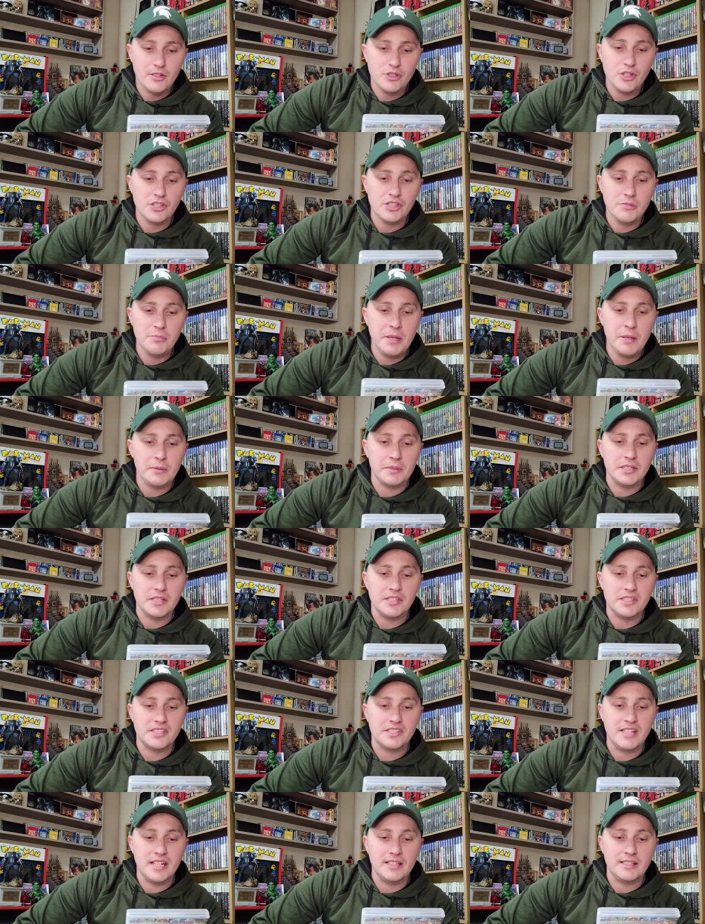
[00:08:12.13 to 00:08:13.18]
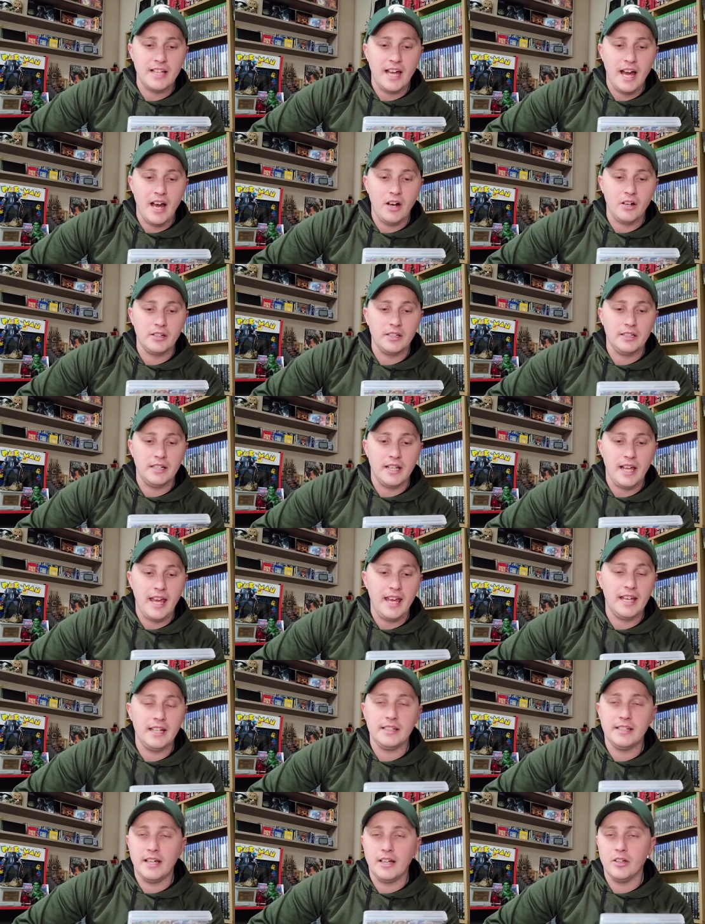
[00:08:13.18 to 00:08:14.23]
just to be able to sit down and
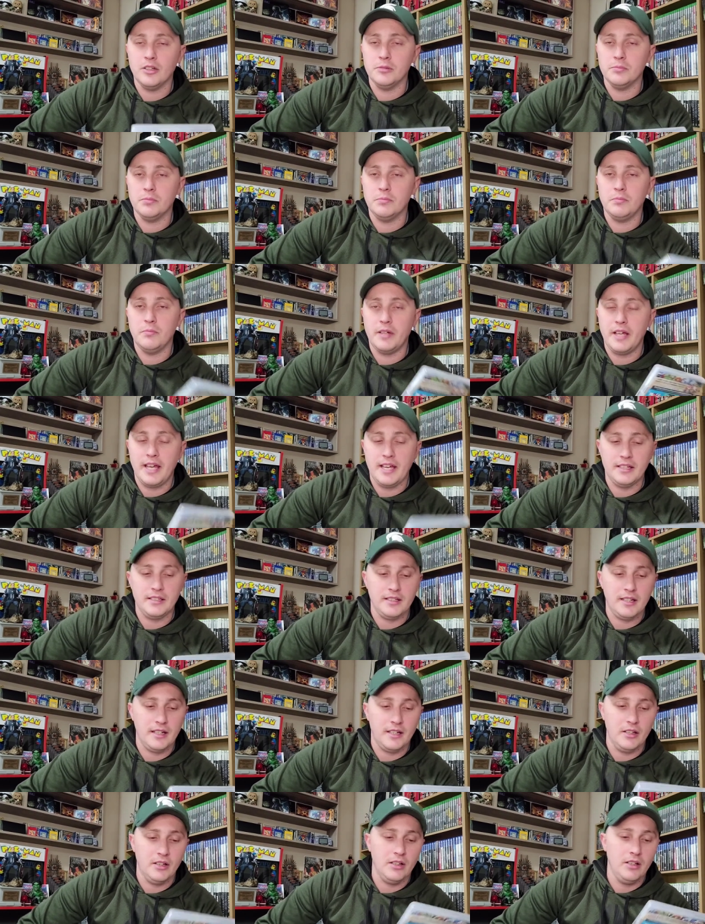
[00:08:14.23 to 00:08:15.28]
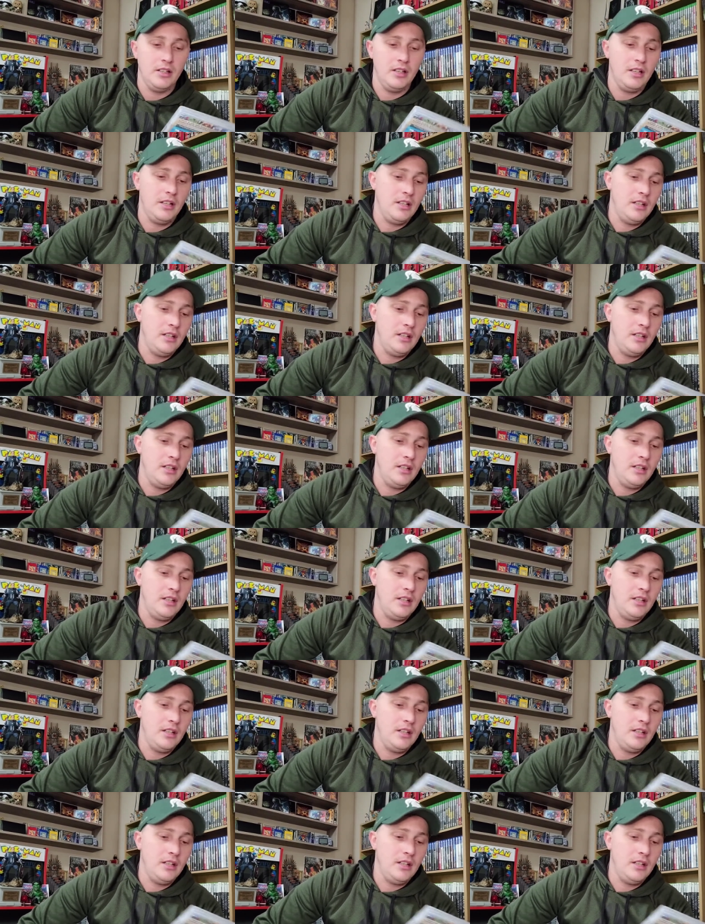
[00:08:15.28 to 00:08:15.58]
handheld, handheld